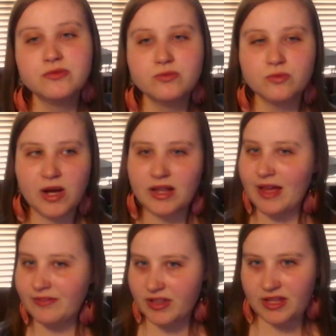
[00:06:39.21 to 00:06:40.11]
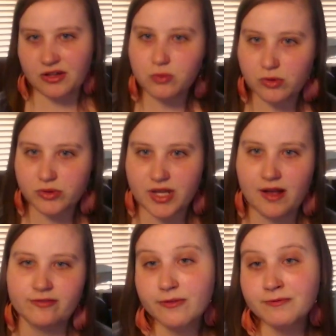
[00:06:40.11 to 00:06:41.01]
while everything cools
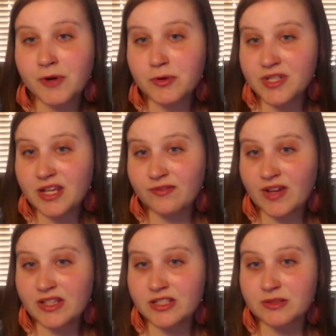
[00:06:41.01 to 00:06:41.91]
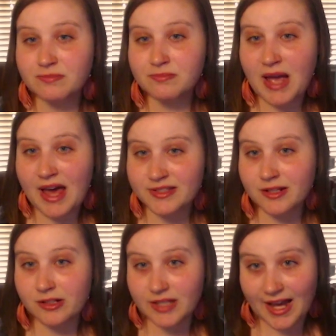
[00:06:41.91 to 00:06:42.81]
off. Rosie and Vance's paths
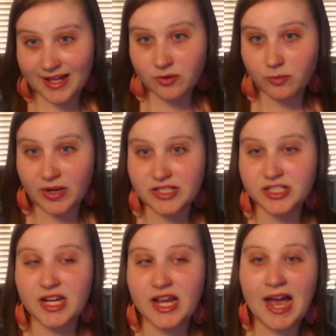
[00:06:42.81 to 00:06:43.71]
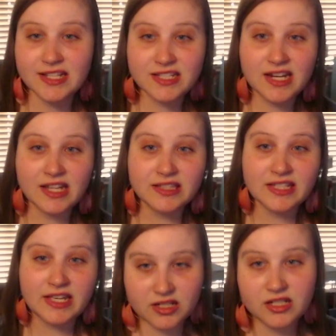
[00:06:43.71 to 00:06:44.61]
collide when she
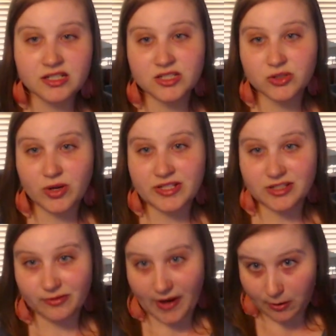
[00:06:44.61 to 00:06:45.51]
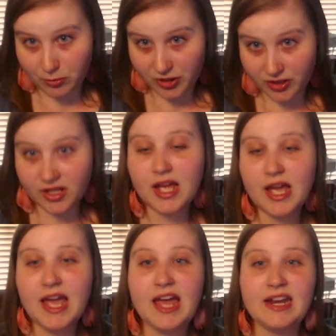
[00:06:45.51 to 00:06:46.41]
accidentally destroys a rare book
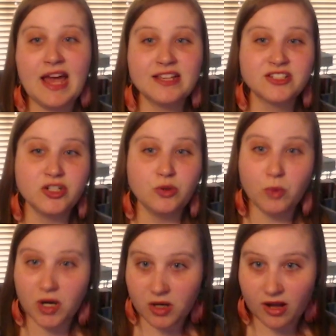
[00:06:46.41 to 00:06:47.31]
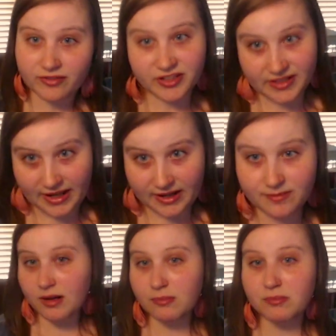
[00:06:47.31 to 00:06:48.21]
and has to work off her debt.
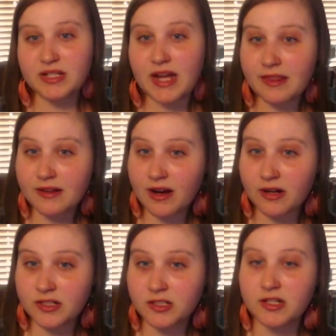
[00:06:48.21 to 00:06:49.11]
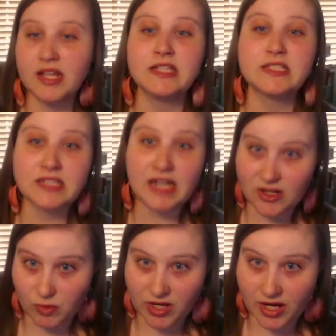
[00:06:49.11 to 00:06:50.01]
But neither character can
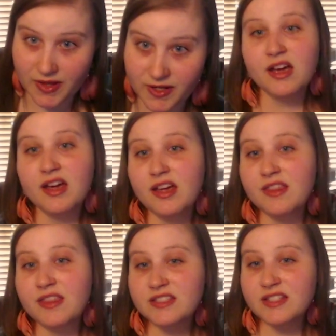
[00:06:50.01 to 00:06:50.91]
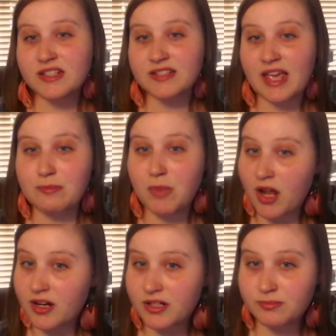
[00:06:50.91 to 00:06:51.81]
stand one another. This is a
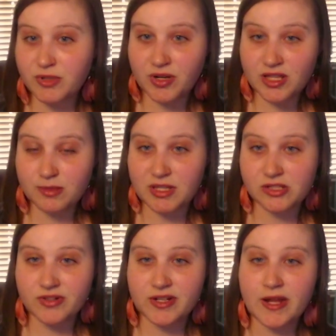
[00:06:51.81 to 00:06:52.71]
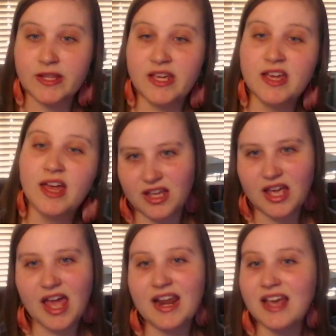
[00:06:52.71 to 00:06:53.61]
modern Beauty and the Beast retelling
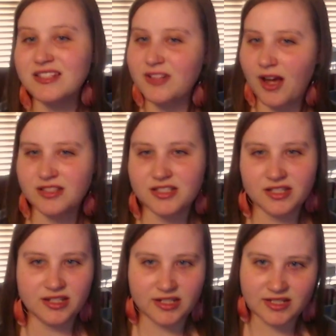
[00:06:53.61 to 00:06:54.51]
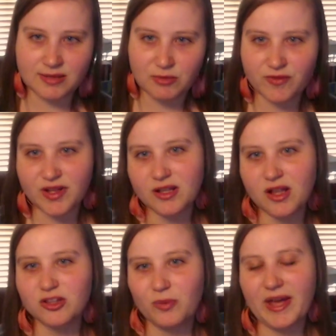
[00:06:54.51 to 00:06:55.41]
and has nods to the Disney movie
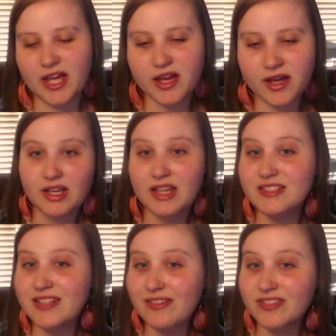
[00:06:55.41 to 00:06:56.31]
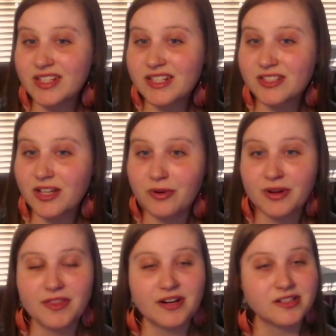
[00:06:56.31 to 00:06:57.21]
along the way. It's definitely its
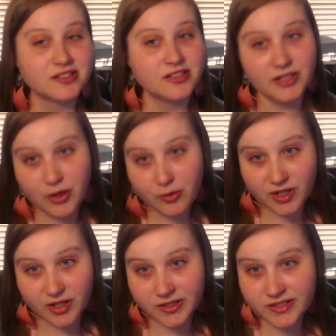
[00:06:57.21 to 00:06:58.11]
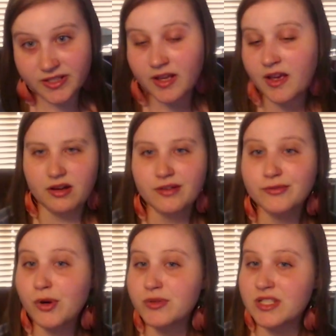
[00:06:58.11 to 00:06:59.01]
own. There's no curse.
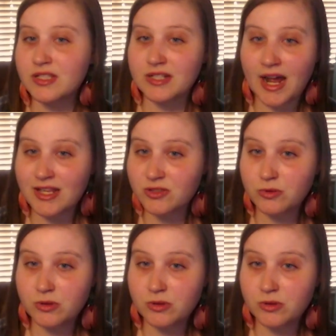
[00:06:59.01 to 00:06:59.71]
Rosie's in high school.